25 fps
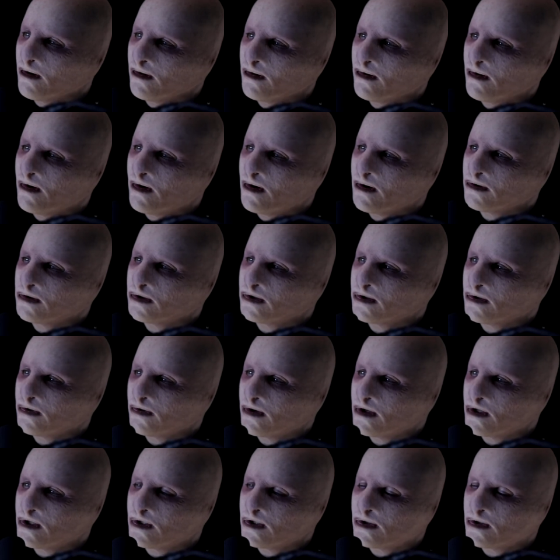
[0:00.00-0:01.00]
Long
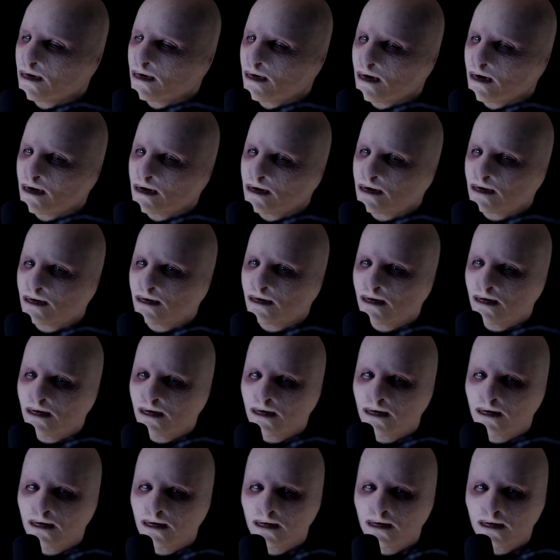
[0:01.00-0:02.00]
story short,
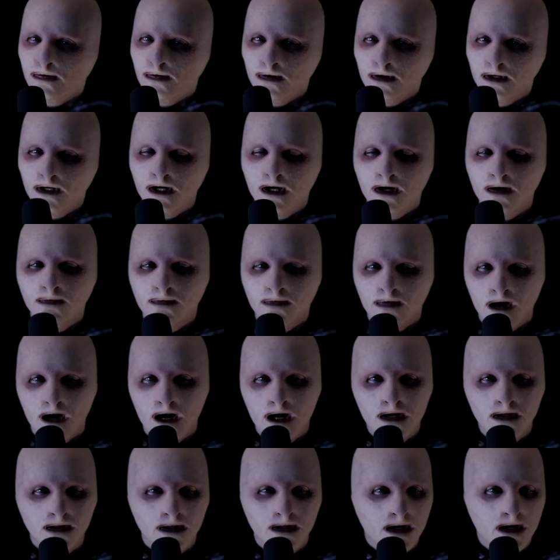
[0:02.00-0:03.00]
I got
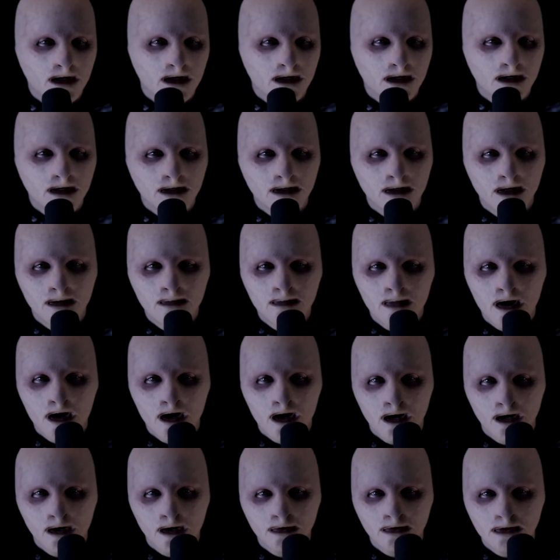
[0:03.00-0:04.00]
violated on my
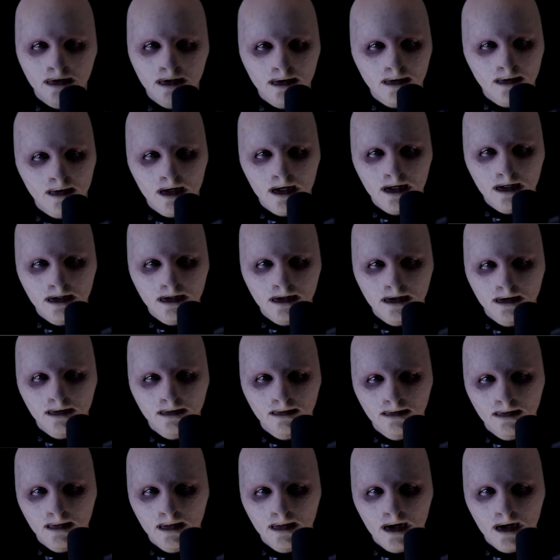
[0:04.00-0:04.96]
house arrest,